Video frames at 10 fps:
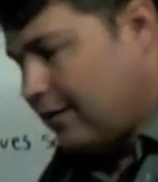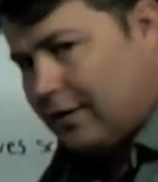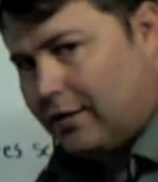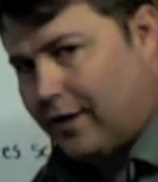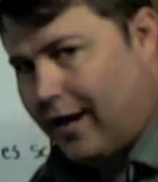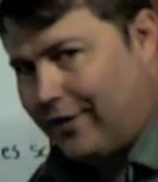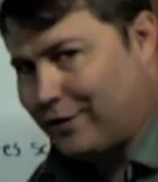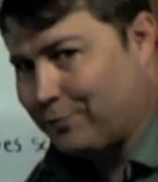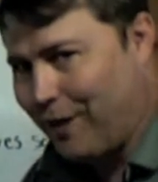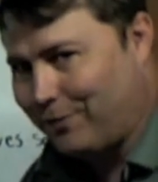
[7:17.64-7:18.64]
All right, that's
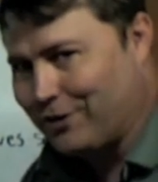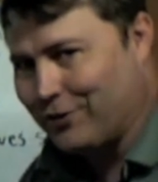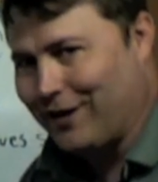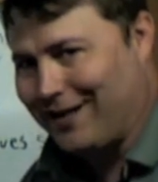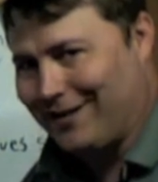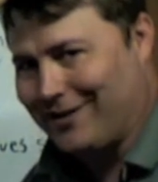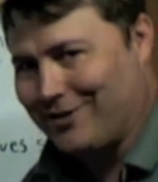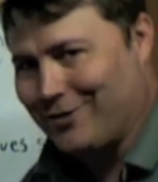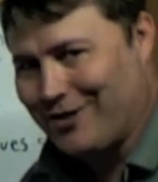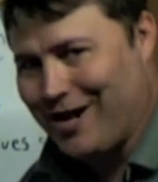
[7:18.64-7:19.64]
probably tricky. Let's
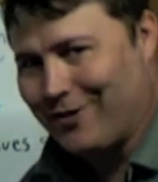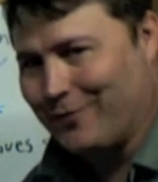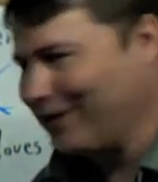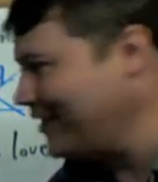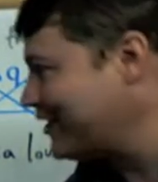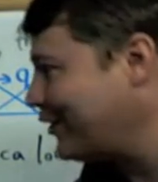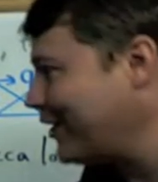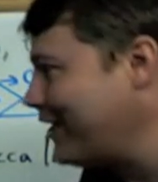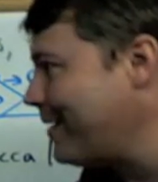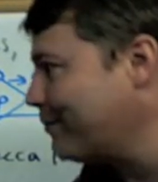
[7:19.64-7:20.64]
do another one. Let's look
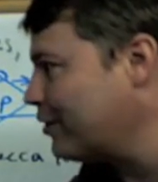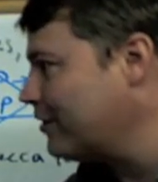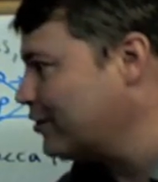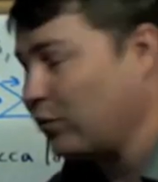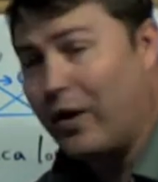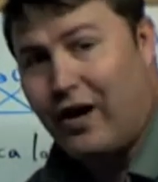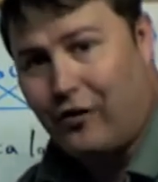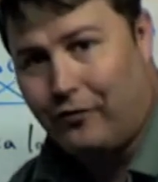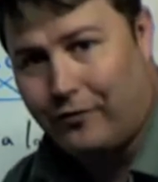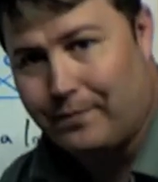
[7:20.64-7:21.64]
at number 12.